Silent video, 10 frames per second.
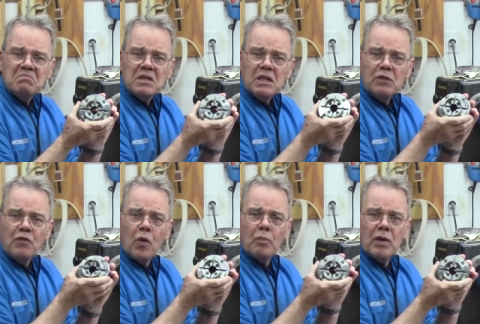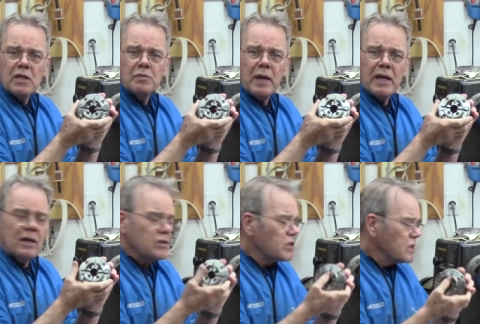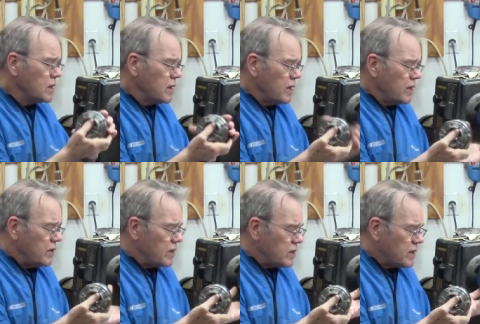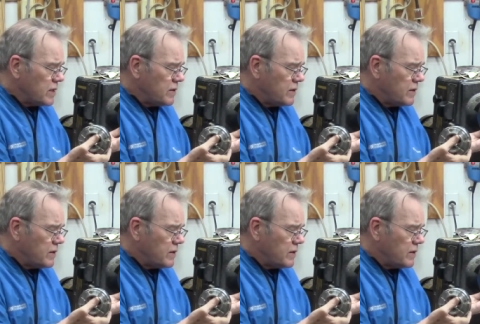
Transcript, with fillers: uh, 4 plus pounds. This